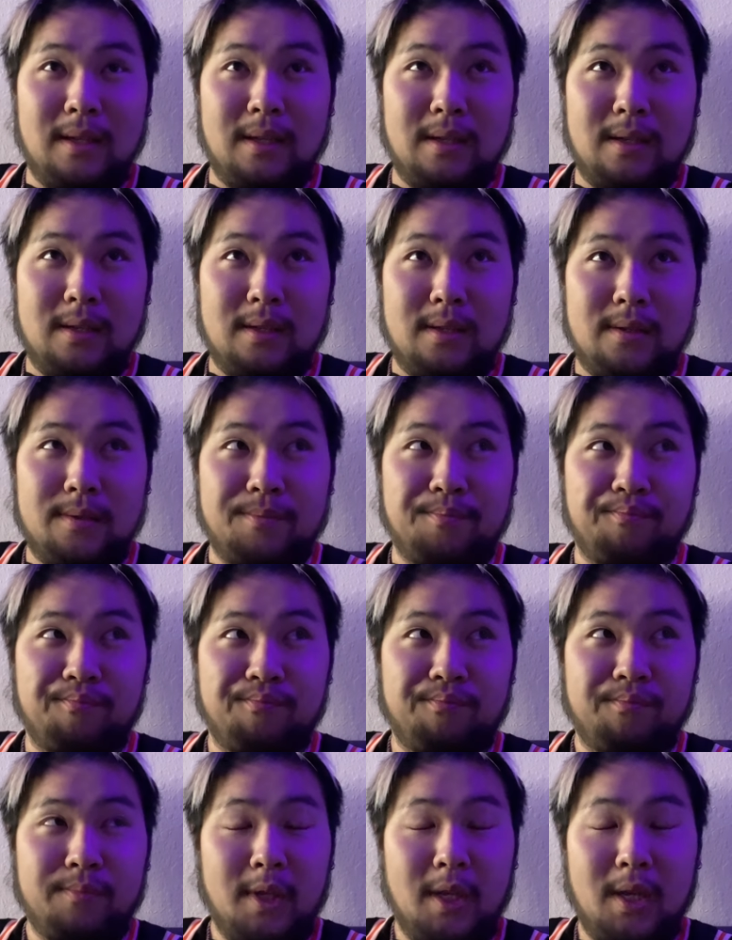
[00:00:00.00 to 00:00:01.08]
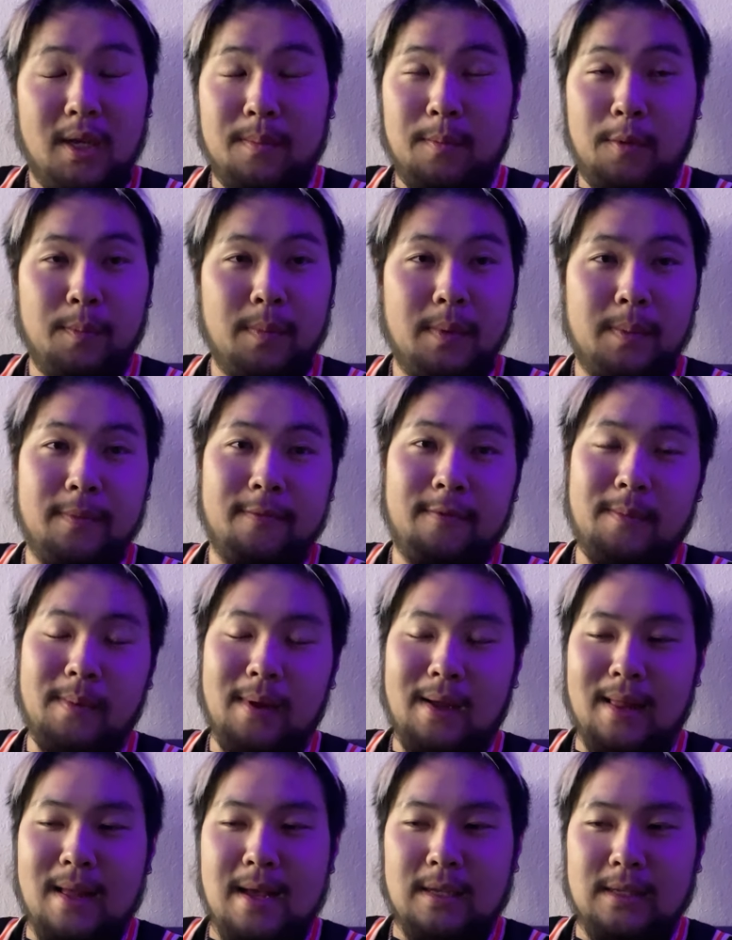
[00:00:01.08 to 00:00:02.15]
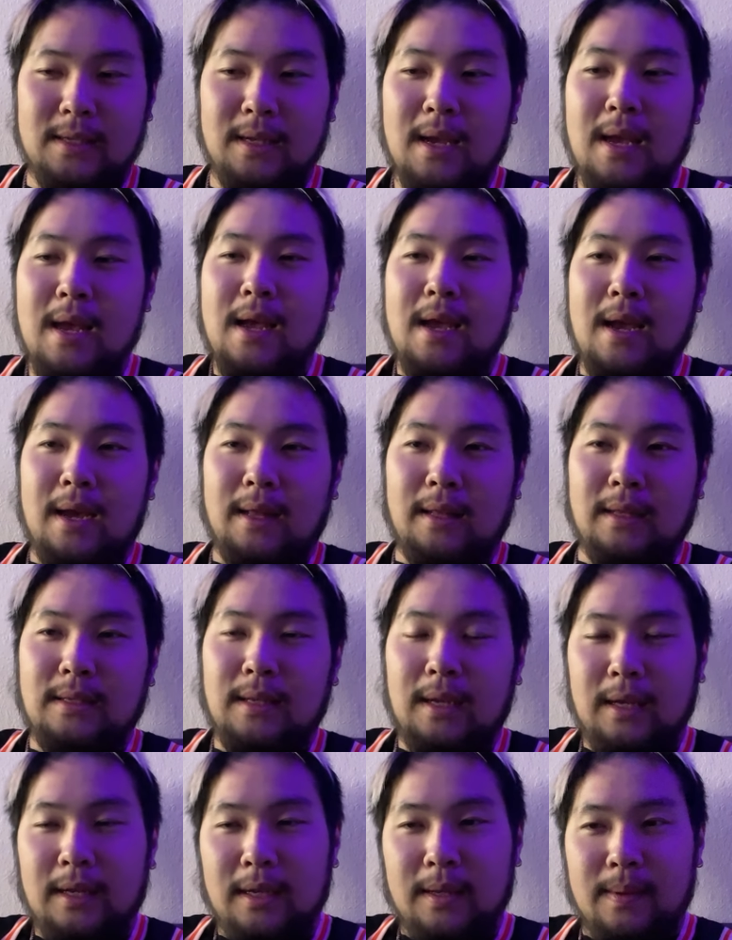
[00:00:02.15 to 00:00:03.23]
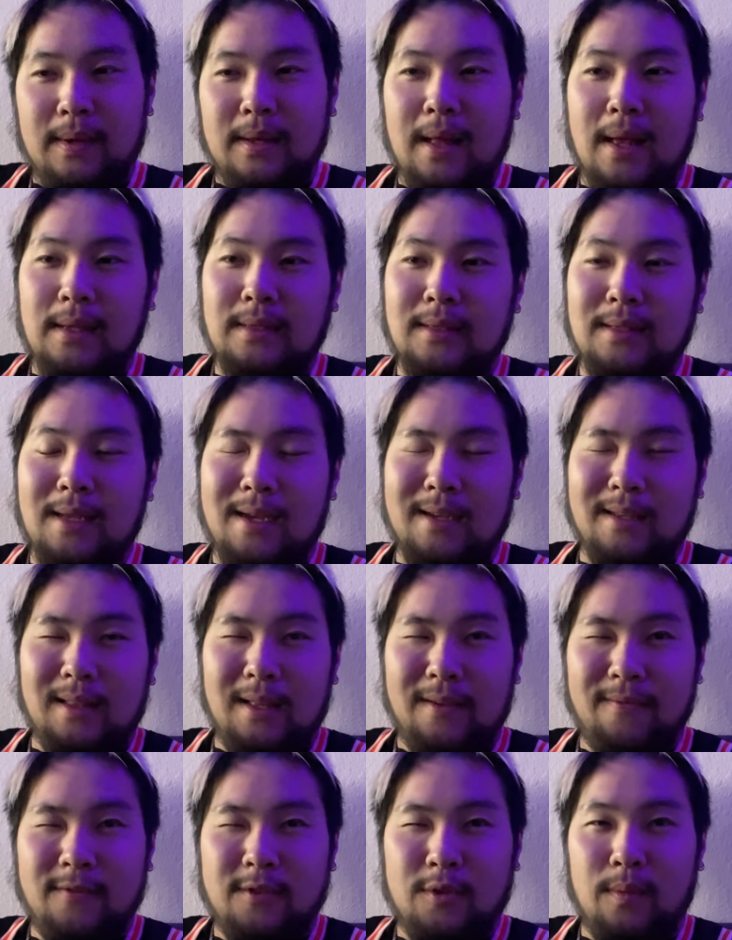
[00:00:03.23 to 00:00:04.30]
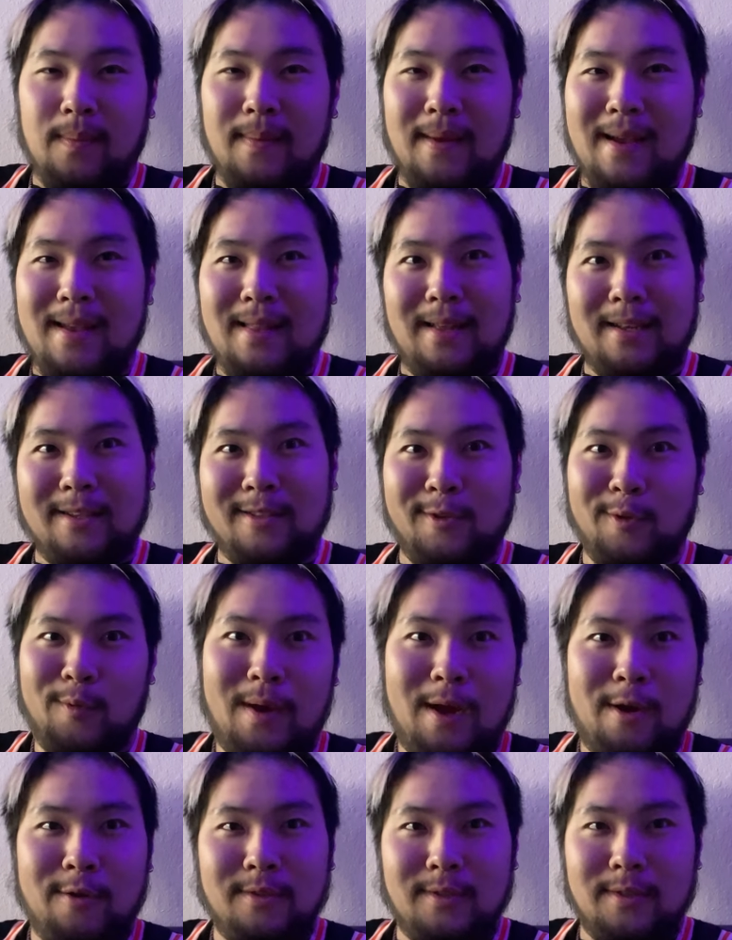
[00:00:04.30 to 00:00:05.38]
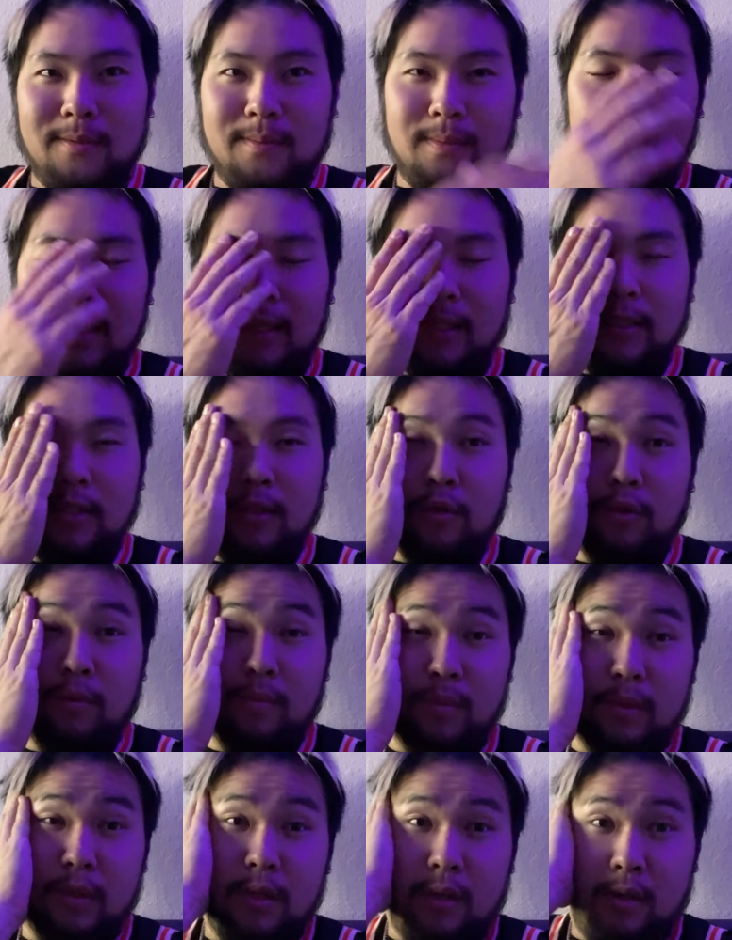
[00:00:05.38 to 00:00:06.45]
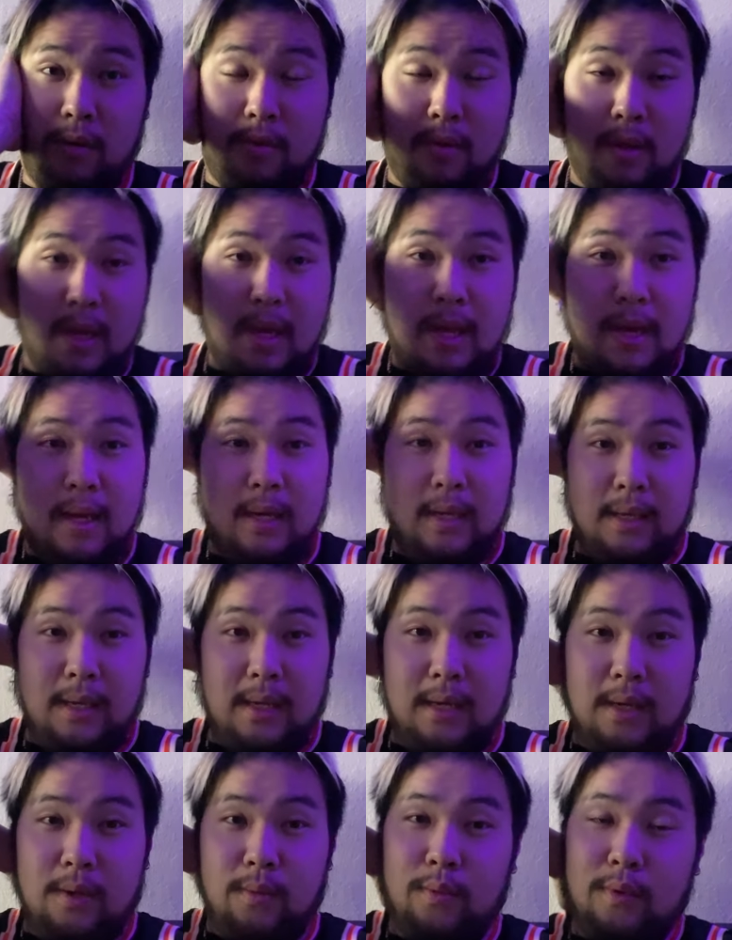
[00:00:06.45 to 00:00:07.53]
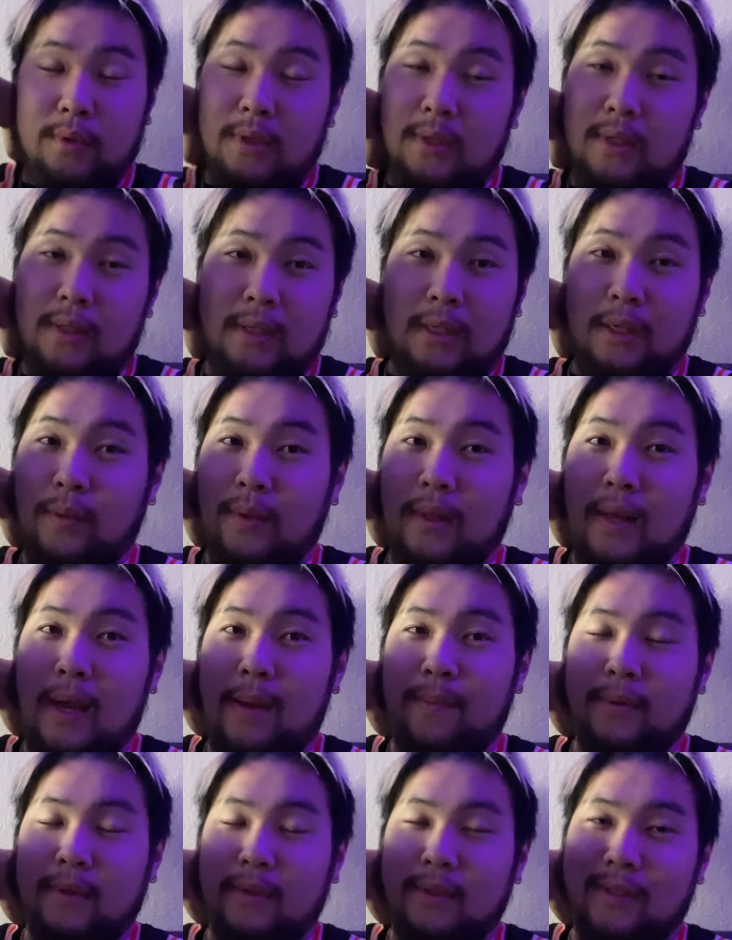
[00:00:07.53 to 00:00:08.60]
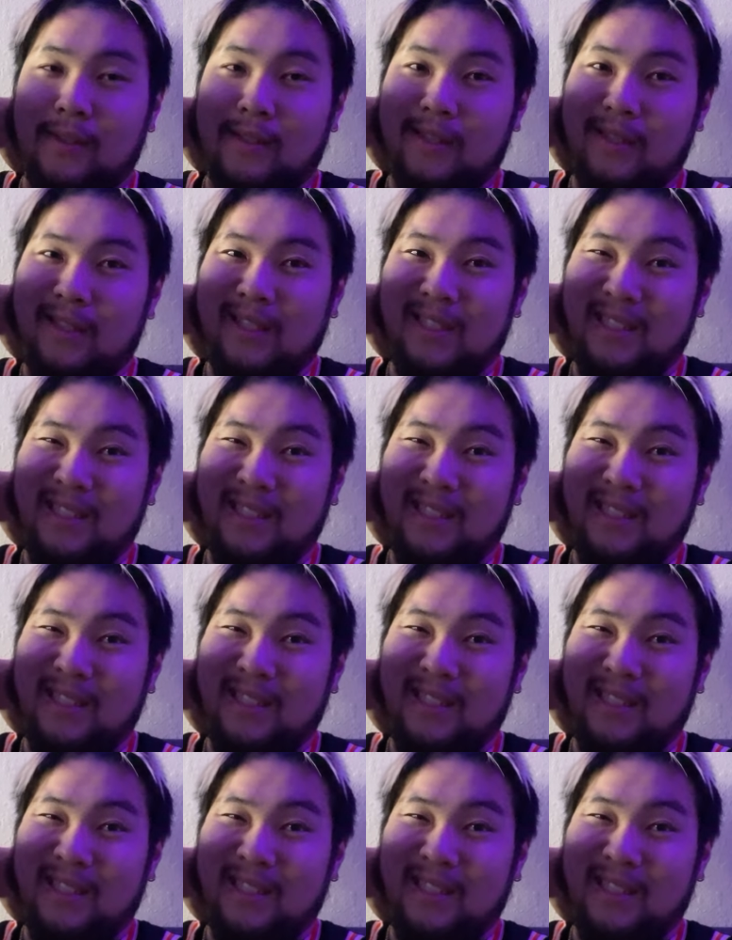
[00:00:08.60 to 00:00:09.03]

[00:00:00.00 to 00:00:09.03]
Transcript: Um, yeah, I'm hooping before my class. And it's 8 my class is at 11, so we got like two hours and some change to hoop. So yeah, we'll just see what happens.